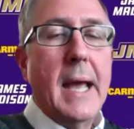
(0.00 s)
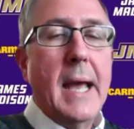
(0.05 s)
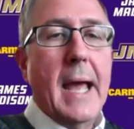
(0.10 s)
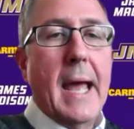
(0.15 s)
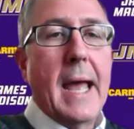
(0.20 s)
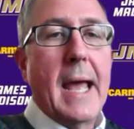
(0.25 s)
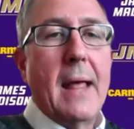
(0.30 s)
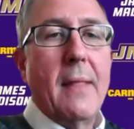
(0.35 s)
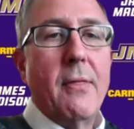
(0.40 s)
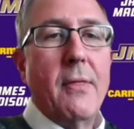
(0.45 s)

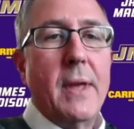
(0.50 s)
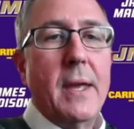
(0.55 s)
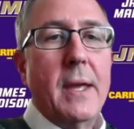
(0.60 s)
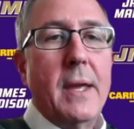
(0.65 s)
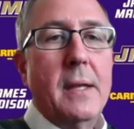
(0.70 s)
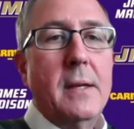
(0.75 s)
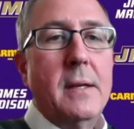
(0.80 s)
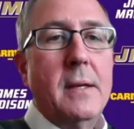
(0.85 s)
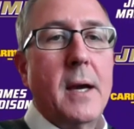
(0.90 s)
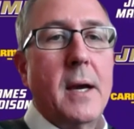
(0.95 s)
And
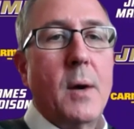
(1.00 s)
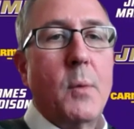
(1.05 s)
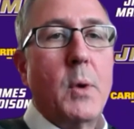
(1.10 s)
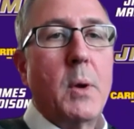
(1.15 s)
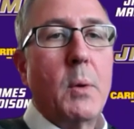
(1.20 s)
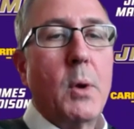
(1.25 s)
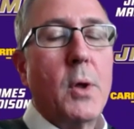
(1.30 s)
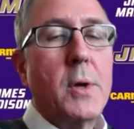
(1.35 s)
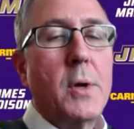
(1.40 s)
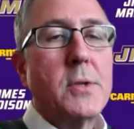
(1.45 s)
then we
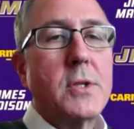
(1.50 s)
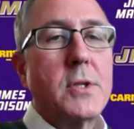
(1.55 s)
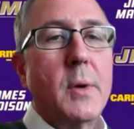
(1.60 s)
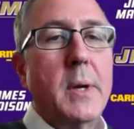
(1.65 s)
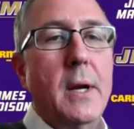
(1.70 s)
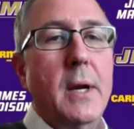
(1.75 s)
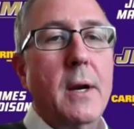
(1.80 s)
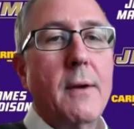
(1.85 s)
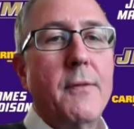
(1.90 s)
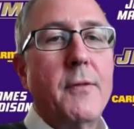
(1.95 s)
will also
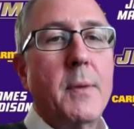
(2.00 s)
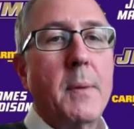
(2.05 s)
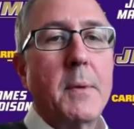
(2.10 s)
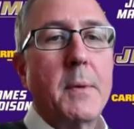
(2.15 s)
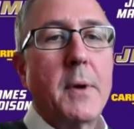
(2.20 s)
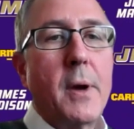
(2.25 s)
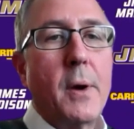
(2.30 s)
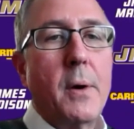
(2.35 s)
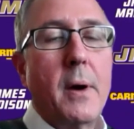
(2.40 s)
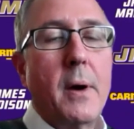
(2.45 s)
hear
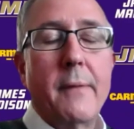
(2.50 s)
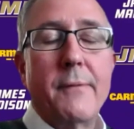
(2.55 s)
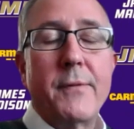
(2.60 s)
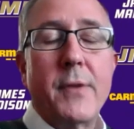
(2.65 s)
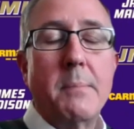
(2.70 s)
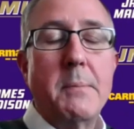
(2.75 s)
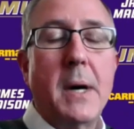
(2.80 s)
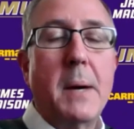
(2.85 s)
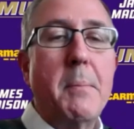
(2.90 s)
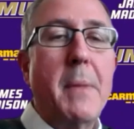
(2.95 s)

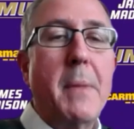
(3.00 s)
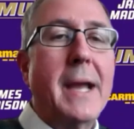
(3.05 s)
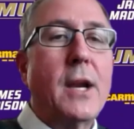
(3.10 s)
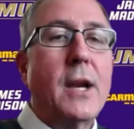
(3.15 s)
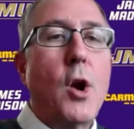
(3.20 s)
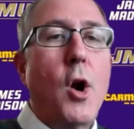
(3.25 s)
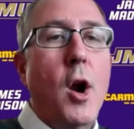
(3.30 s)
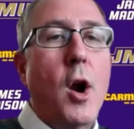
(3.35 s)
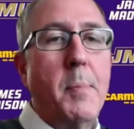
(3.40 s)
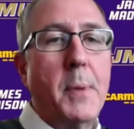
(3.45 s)
from Mike
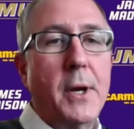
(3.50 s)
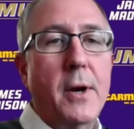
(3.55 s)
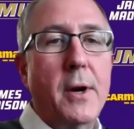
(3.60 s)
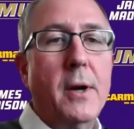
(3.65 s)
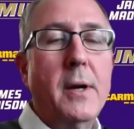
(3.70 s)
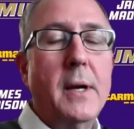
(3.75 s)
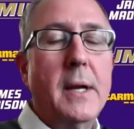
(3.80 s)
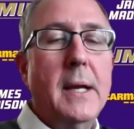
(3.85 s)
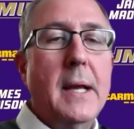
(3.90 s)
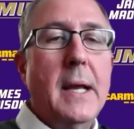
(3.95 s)

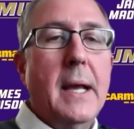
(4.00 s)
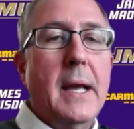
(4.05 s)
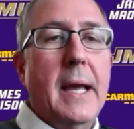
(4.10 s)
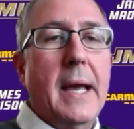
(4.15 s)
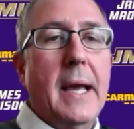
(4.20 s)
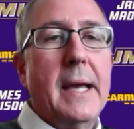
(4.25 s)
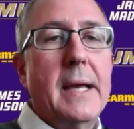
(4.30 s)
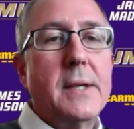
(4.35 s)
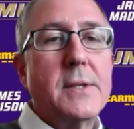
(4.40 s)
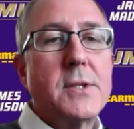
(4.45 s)
Carpenter,
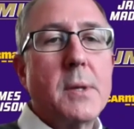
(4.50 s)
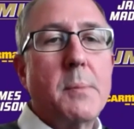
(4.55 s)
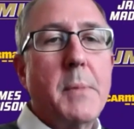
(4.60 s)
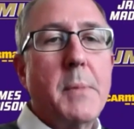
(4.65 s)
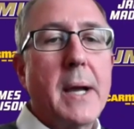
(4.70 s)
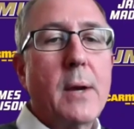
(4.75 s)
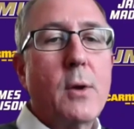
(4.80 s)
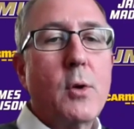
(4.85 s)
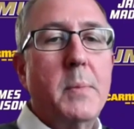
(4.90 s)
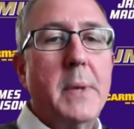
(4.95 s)
as
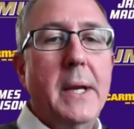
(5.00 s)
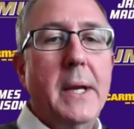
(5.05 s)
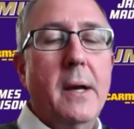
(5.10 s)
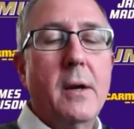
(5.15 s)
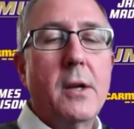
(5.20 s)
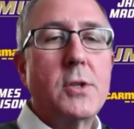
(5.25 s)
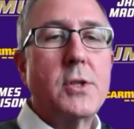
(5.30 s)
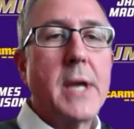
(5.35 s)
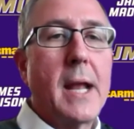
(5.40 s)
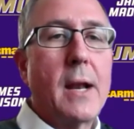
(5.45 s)
Mike will be here
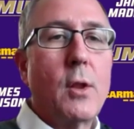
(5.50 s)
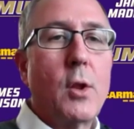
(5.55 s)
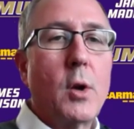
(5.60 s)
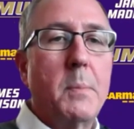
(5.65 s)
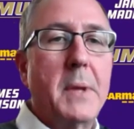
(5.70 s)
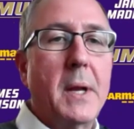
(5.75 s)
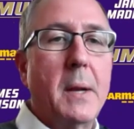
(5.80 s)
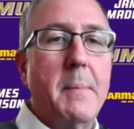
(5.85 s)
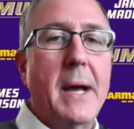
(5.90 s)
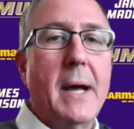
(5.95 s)
to chat a little
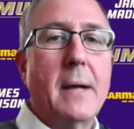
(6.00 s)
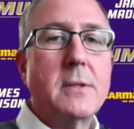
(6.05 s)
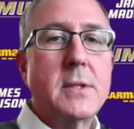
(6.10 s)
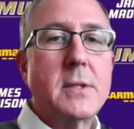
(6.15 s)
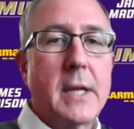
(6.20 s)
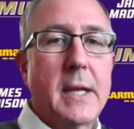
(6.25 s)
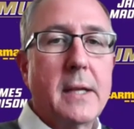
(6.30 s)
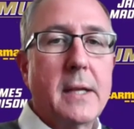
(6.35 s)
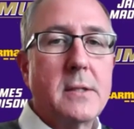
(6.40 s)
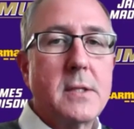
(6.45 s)
bit about
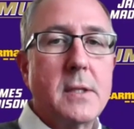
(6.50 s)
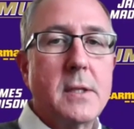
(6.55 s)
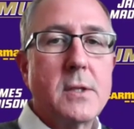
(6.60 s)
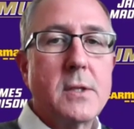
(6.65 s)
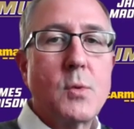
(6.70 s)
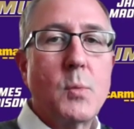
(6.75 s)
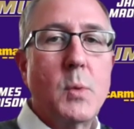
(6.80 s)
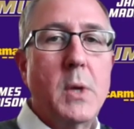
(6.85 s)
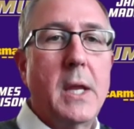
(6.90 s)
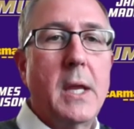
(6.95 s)
tickets
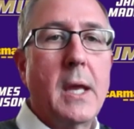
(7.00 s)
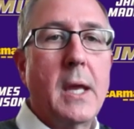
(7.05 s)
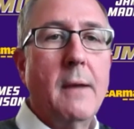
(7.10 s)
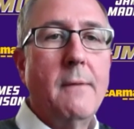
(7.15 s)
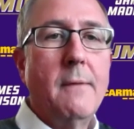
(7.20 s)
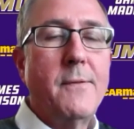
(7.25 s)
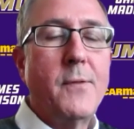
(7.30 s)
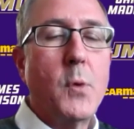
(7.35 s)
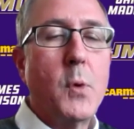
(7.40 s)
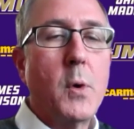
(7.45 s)
this
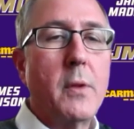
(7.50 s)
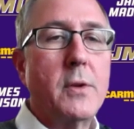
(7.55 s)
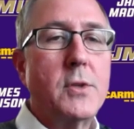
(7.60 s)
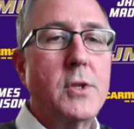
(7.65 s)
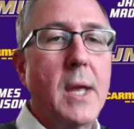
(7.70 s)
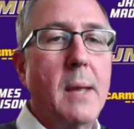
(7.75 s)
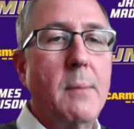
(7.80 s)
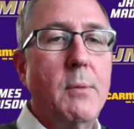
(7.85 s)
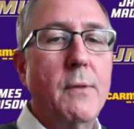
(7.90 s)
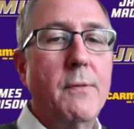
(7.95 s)
weekend for the
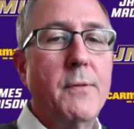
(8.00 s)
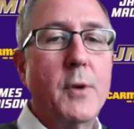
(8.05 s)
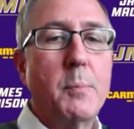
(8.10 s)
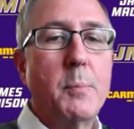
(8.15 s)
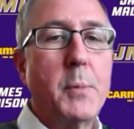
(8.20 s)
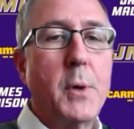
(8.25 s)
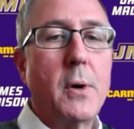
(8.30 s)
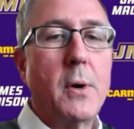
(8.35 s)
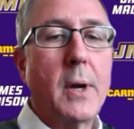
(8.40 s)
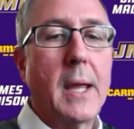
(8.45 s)
JMU
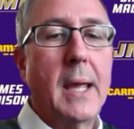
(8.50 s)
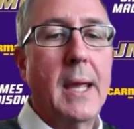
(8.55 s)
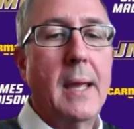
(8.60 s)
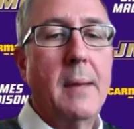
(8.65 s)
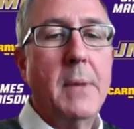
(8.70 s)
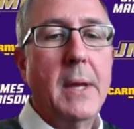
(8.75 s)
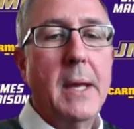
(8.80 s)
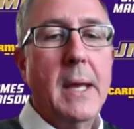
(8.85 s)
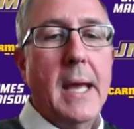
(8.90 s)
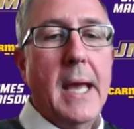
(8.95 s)
football
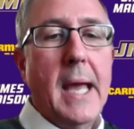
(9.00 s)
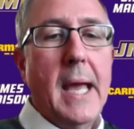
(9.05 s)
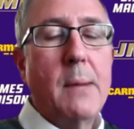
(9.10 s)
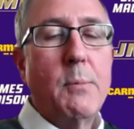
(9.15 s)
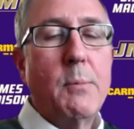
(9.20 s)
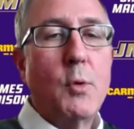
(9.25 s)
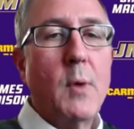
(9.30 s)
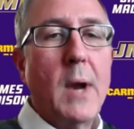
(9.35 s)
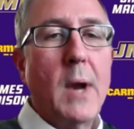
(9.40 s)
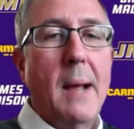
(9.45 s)
game. And
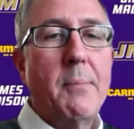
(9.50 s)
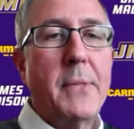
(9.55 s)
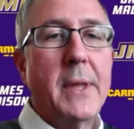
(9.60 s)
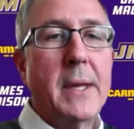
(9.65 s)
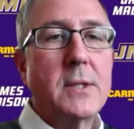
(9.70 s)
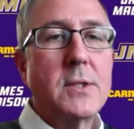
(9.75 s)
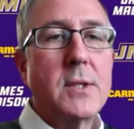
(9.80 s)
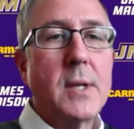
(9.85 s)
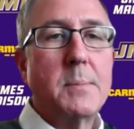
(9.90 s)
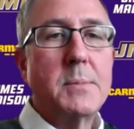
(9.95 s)
we'll wrap
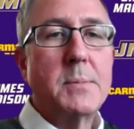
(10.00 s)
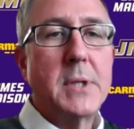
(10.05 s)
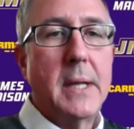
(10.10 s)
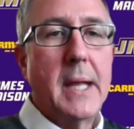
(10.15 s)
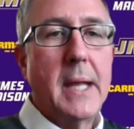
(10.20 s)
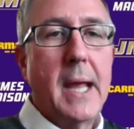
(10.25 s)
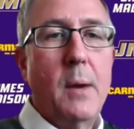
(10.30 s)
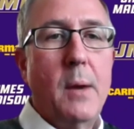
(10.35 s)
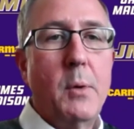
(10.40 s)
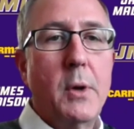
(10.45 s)
things up
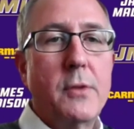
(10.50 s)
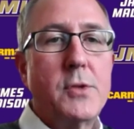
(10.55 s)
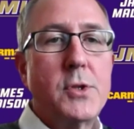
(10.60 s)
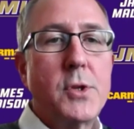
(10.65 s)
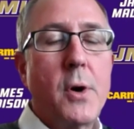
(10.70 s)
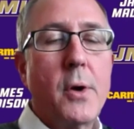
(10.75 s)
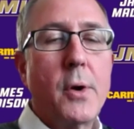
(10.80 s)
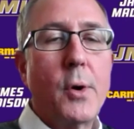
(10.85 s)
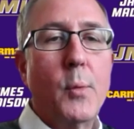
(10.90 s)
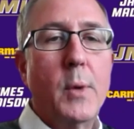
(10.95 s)
today with
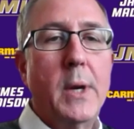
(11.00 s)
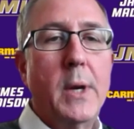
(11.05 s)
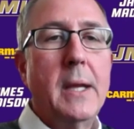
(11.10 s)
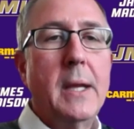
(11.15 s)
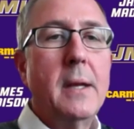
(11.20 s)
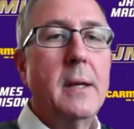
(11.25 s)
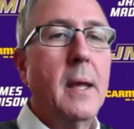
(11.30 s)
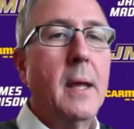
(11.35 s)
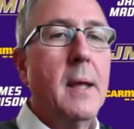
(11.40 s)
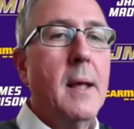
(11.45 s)
Sean
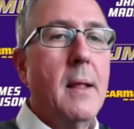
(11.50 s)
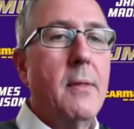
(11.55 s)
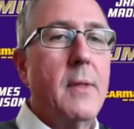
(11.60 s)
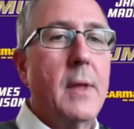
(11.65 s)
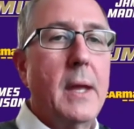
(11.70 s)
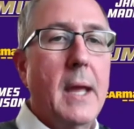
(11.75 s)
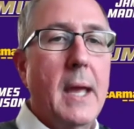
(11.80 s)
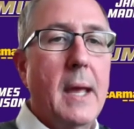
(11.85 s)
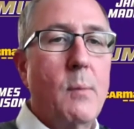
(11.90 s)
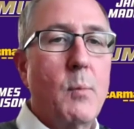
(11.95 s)
O'Regan,
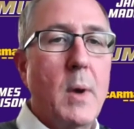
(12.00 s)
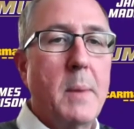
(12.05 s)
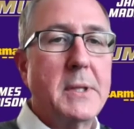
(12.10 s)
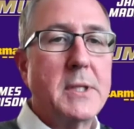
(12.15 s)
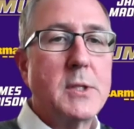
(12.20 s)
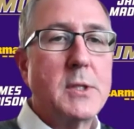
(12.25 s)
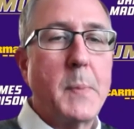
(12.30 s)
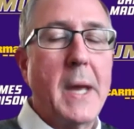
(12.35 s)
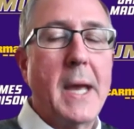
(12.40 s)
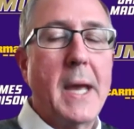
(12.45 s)
the head
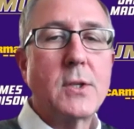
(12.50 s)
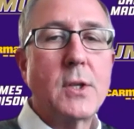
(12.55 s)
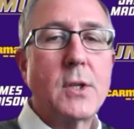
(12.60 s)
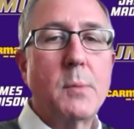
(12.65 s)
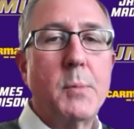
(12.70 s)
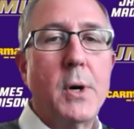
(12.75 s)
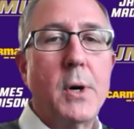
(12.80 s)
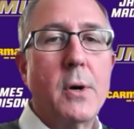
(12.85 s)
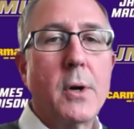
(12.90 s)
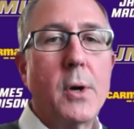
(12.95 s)
women's
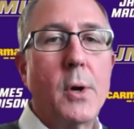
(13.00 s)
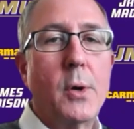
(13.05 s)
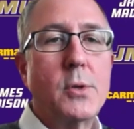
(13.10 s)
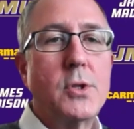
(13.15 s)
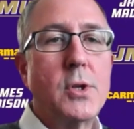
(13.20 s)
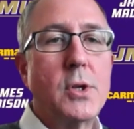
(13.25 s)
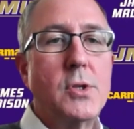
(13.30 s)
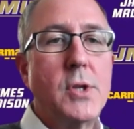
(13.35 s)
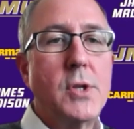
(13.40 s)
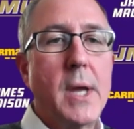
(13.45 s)
basketball
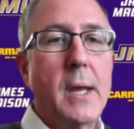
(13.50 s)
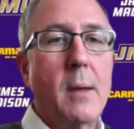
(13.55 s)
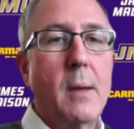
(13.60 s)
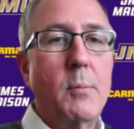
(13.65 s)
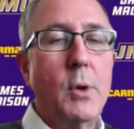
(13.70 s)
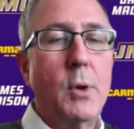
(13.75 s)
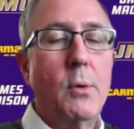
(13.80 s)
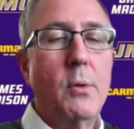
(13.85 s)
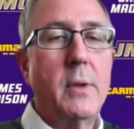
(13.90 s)
coach at JMU.